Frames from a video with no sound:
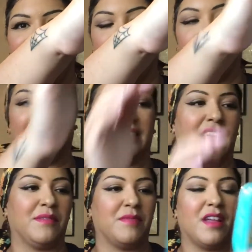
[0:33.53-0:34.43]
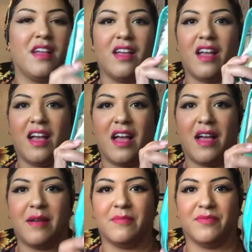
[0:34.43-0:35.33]
Jet Set.
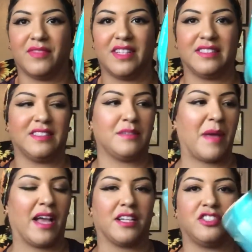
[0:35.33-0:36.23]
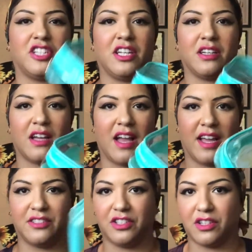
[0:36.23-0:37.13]
This is the packaging.
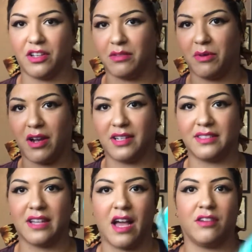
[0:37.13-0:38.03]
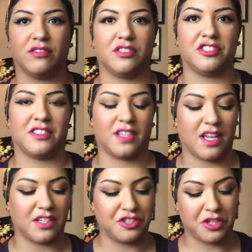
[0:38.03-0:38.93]
I took all the products out just to
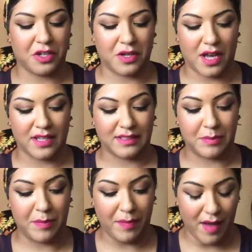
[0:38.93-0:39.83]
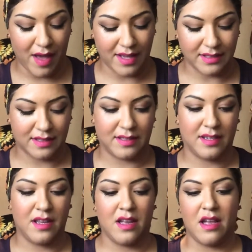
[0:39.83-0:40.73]
kind of show you guys, but
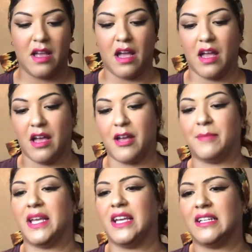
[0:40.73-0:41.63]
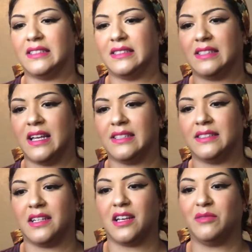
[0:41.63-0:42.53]
it says
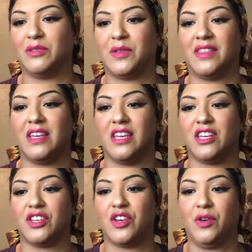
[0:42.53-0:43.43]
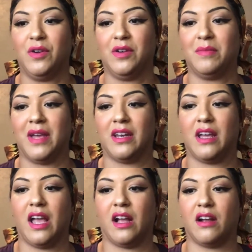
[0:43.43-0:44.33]
it comes with the Coco Cabana
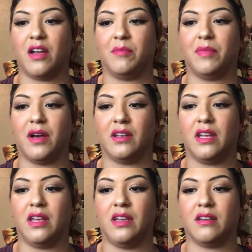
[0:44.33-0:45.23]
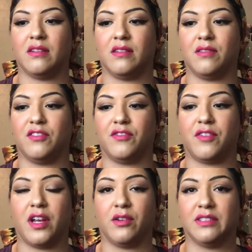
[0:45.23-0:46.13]
Hair and Body
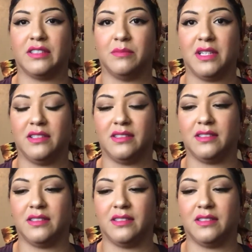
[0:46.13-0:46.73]
Fragrance Mist,